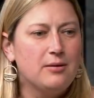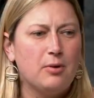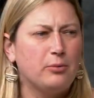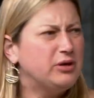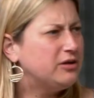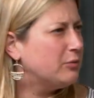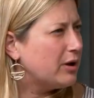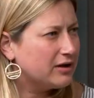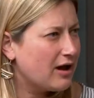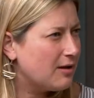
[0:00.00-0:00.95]
but we didn't want
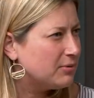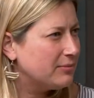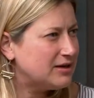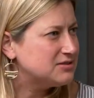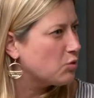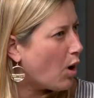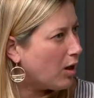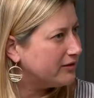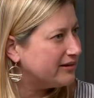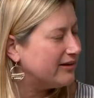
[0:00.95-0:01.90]
to compromise
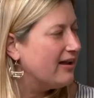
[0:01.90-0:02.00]
quality.